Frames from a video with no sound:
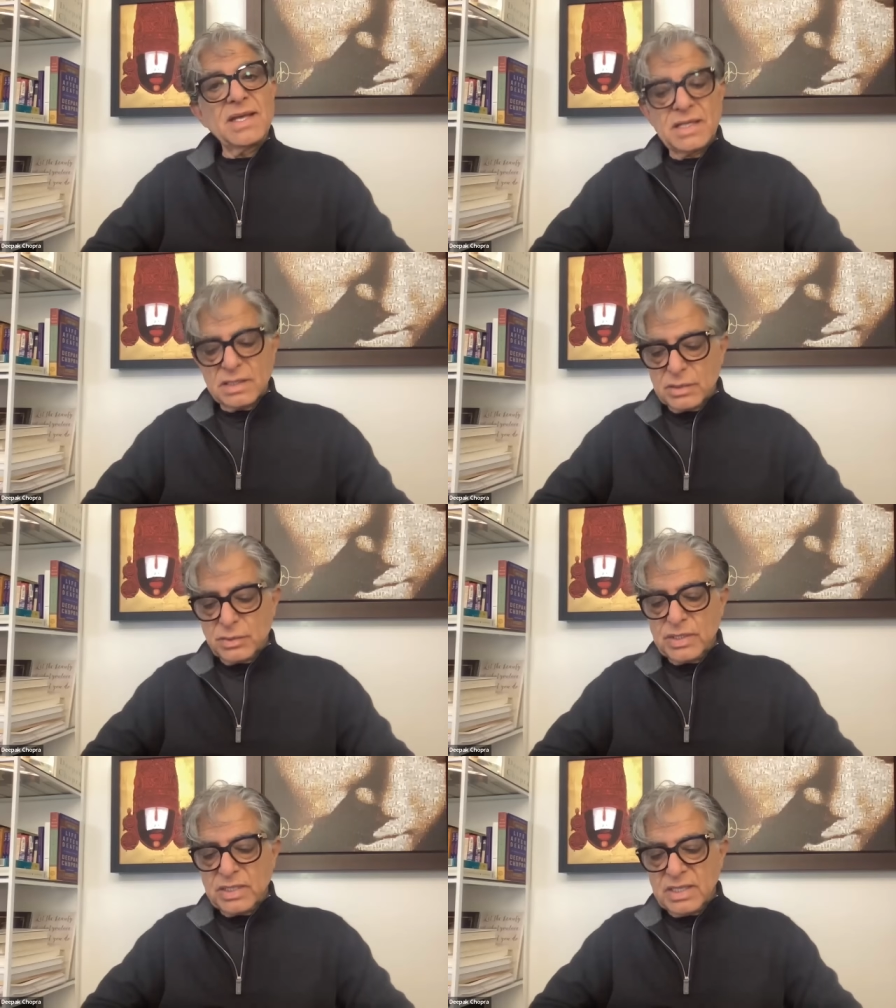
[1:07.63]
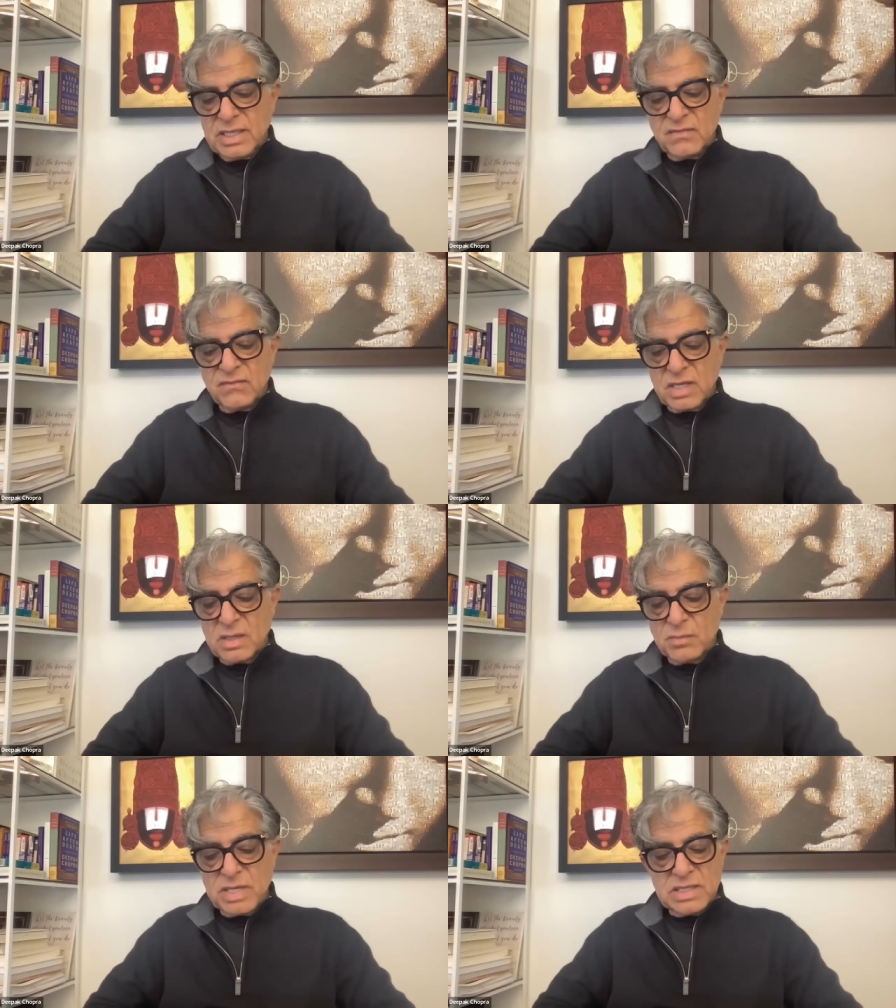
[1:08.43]
including
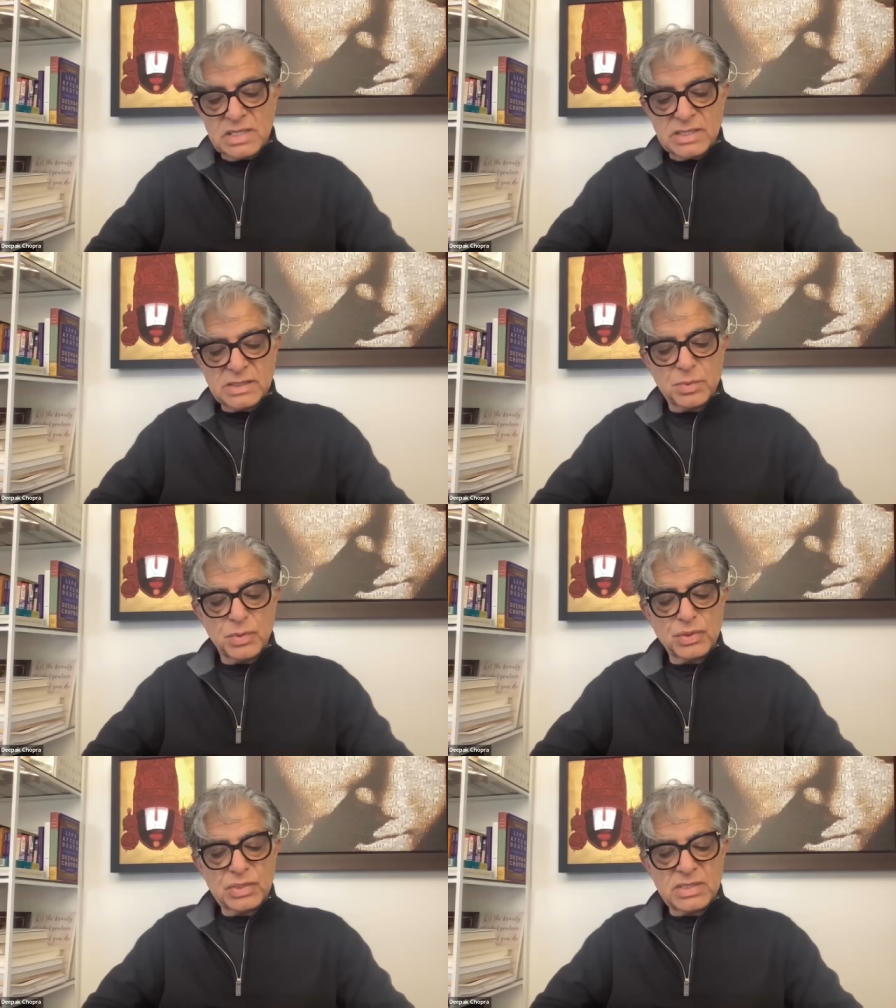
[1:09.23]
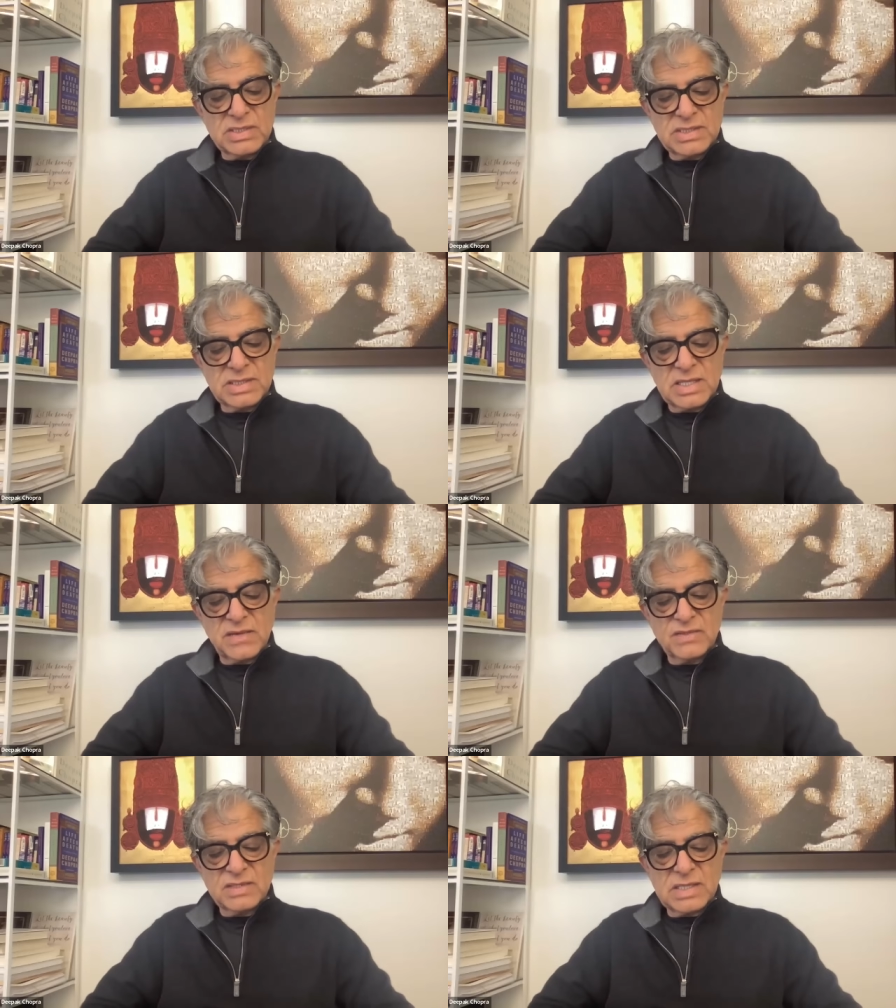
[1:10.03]
environmental exposures,
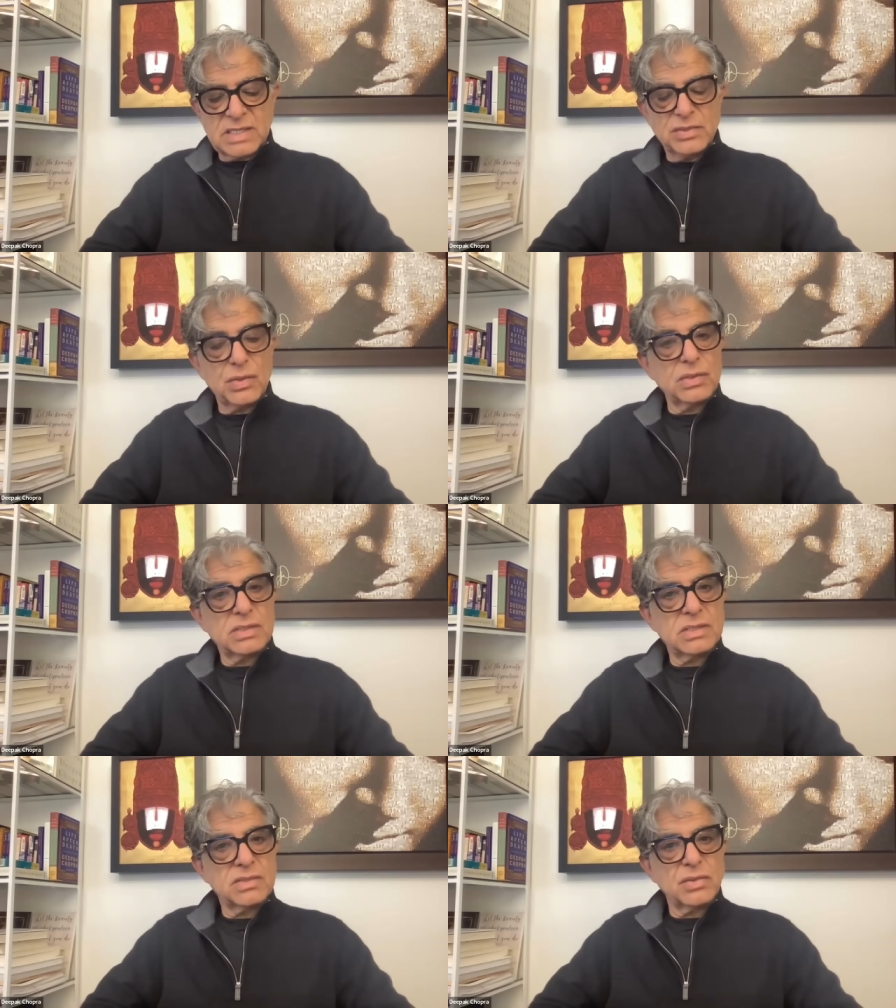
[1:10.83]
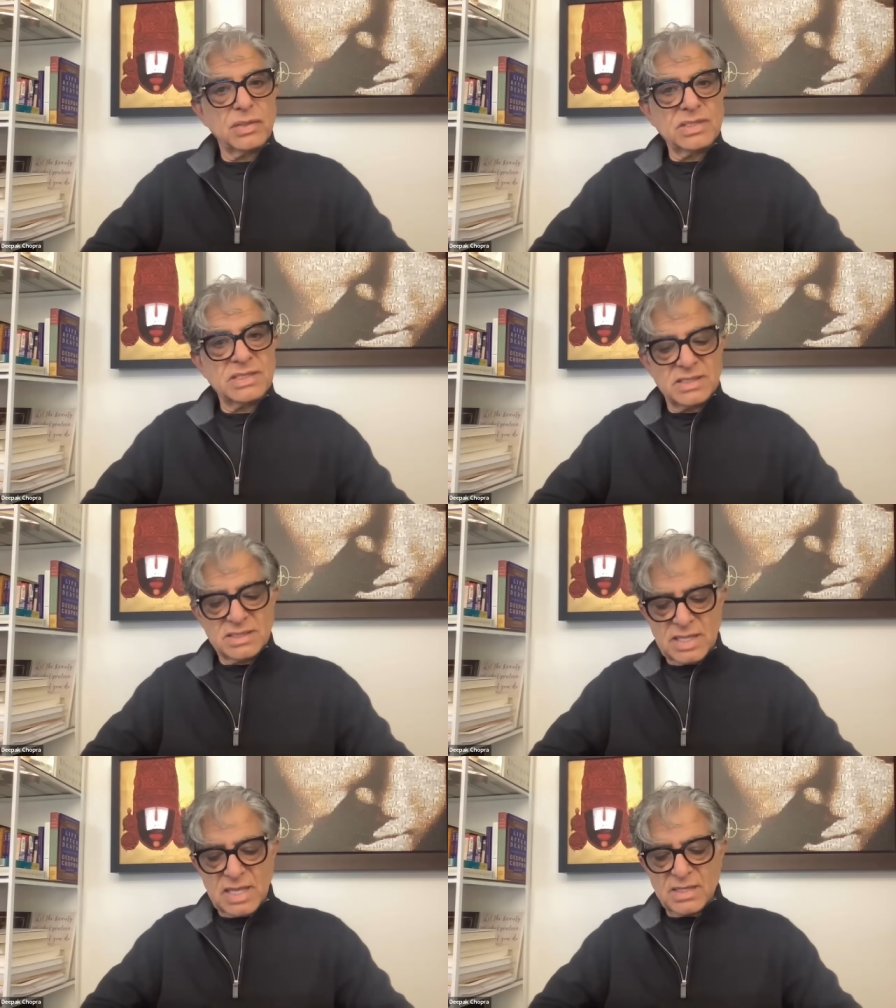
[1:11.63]
lifestyle
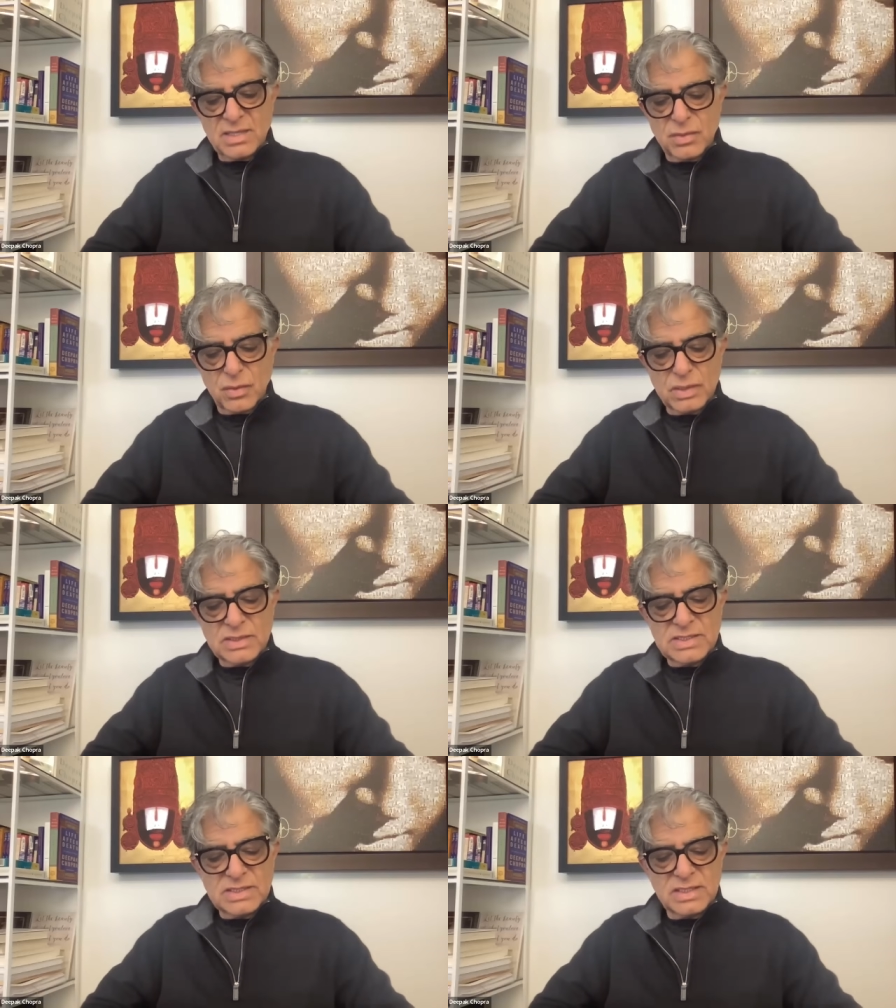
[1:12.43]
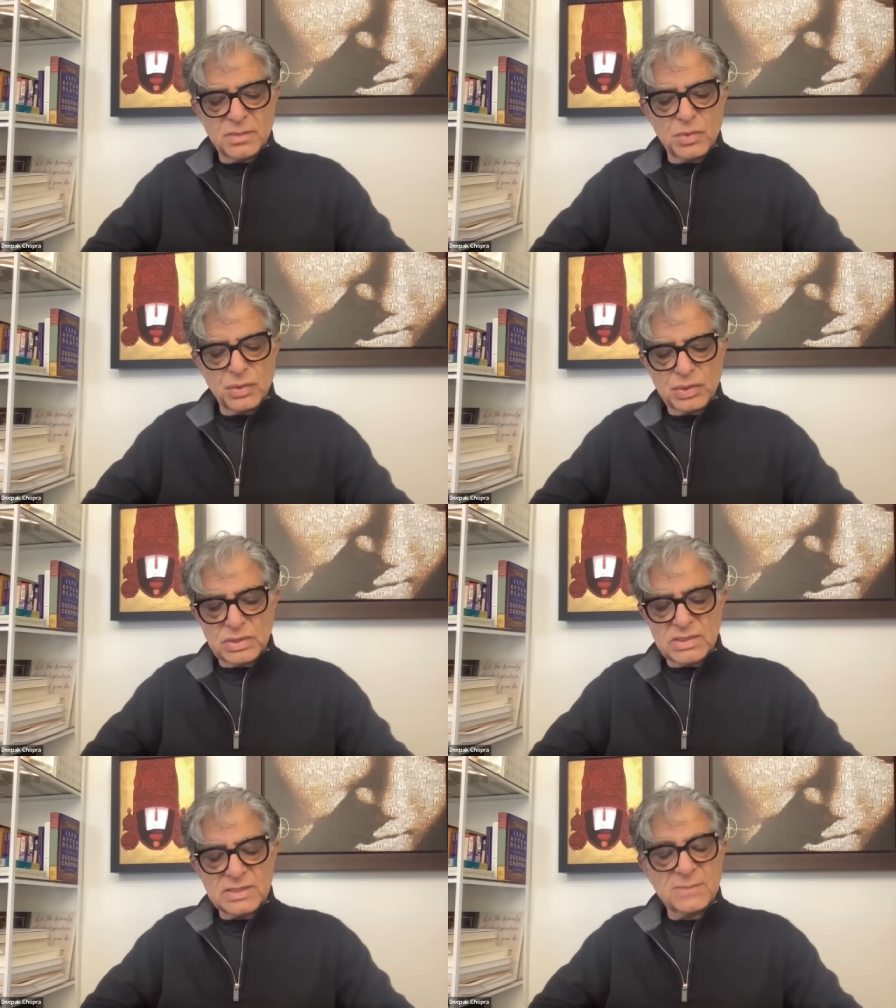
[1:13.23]
choices, and thoughts and
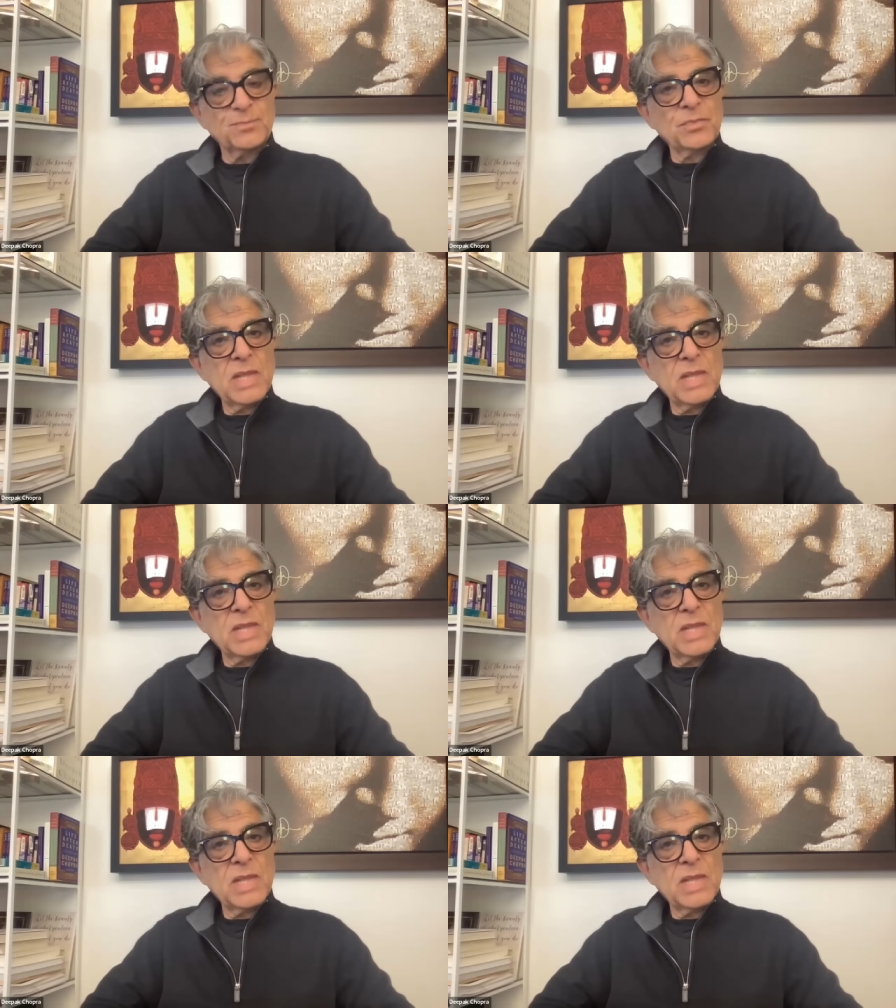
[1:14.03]
emotions.